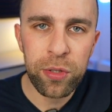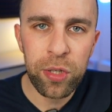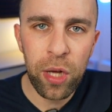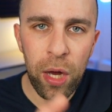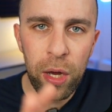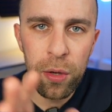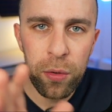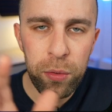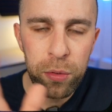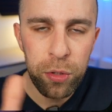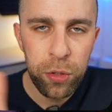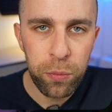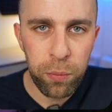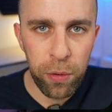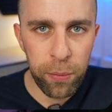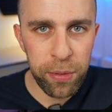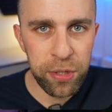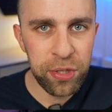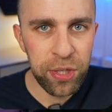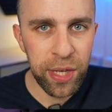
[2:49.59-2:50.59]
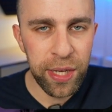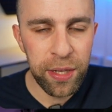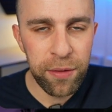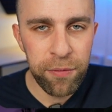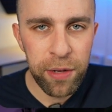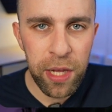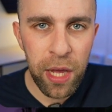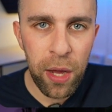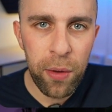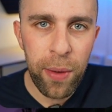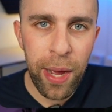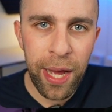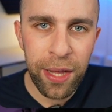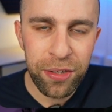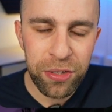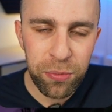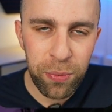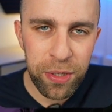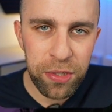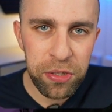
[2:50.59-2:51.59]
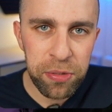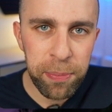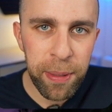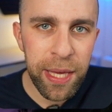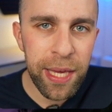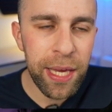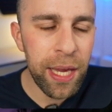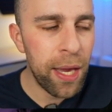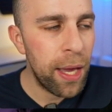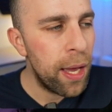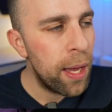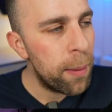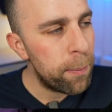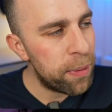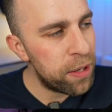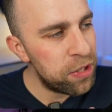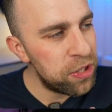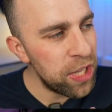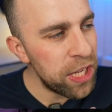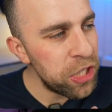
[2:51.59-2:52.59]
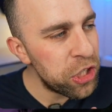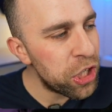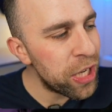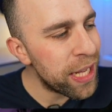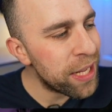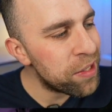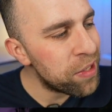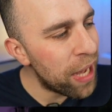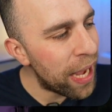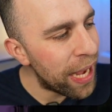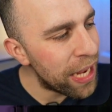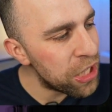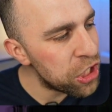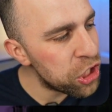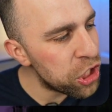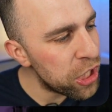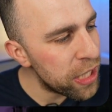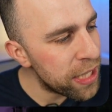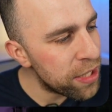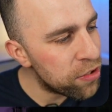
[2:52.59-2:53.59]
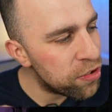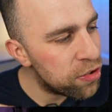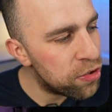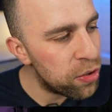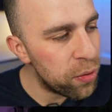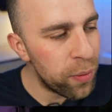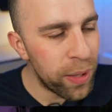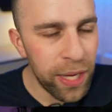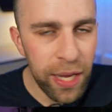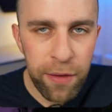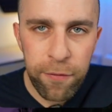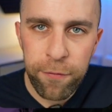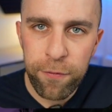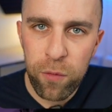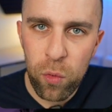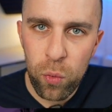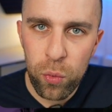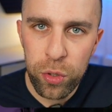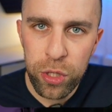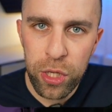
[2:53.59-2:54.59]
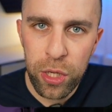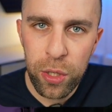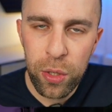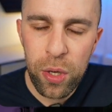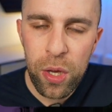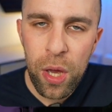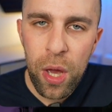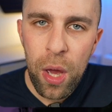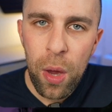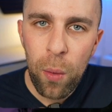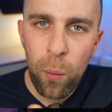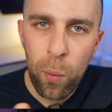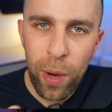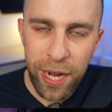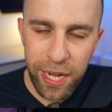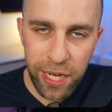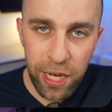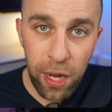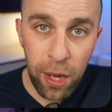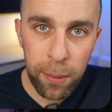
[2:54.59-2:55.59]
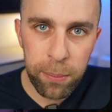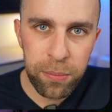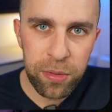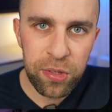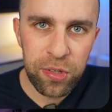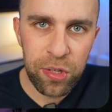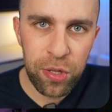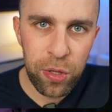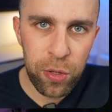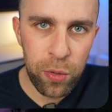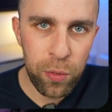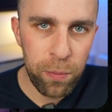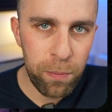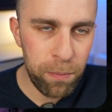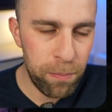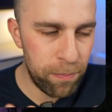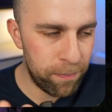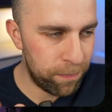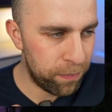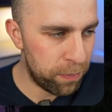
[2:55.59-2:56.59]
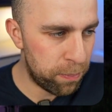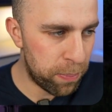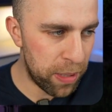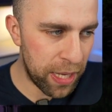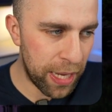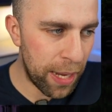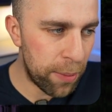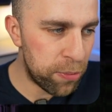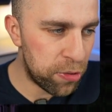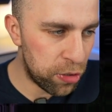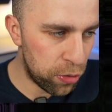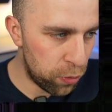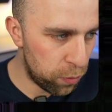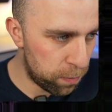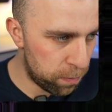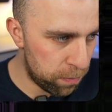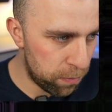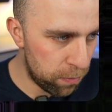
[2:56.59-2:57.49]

So you're probably seeing the video as we speak, but essentially it's actually doing it for you when it comes to being able to